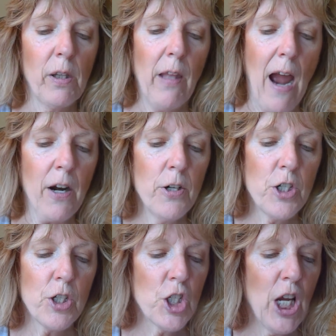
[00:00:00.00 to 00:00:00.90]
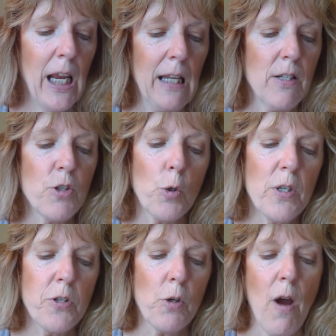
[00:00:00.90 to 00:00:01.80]
large chains
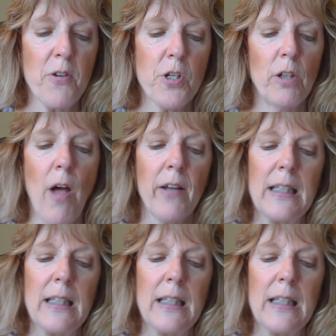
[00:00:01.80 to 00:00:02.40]
crisscrossed along